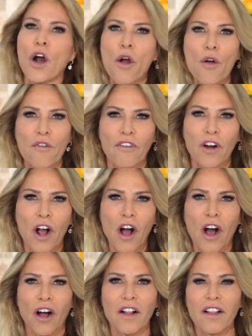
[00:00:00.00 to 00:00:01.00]

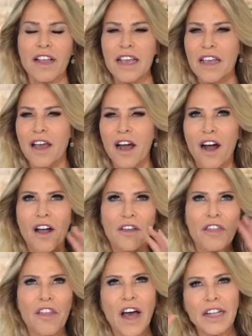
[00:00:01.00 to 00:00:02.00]
overhaul. Our
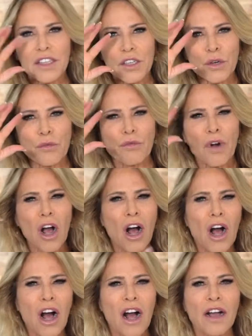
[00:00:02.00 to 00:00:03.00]
thoughts are
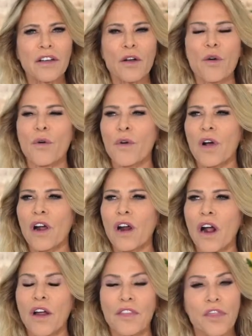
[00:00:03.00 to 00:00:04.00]
wrong,
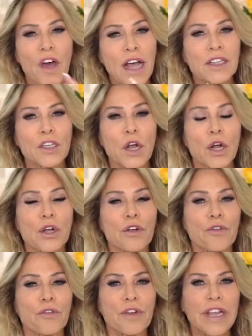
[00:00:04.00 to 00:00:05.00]
or our thoughts are
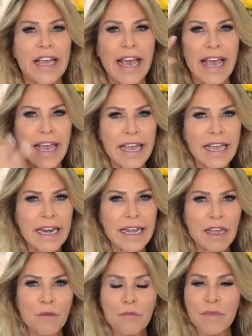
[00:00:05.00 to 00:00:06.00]

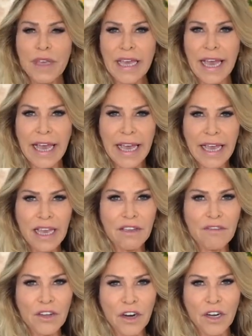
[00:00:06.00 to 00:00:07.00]
creating
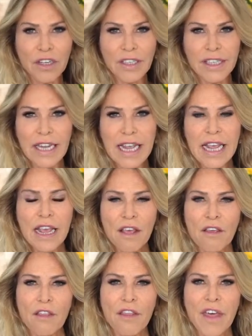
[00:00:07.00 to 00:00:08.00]
behaviors
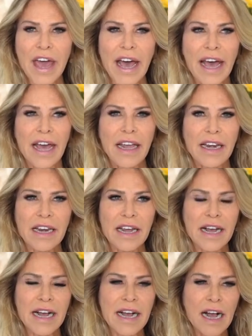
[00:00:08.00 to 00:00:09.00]
that
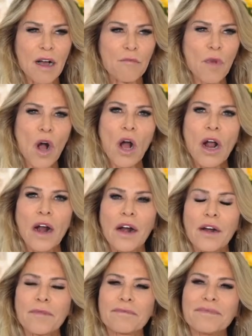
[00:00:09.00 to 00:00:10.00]

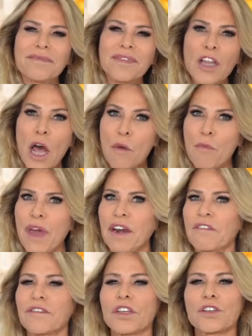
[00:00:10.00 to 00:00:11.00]
are not
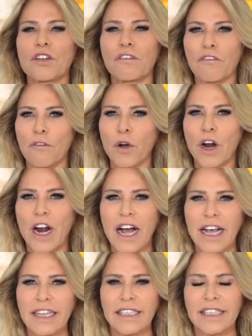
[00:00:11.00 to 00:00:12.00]
beneficial for
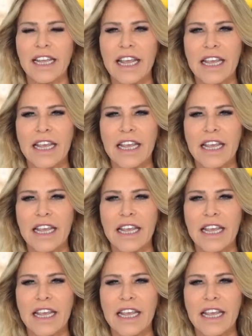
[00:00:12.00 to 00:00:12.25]
us.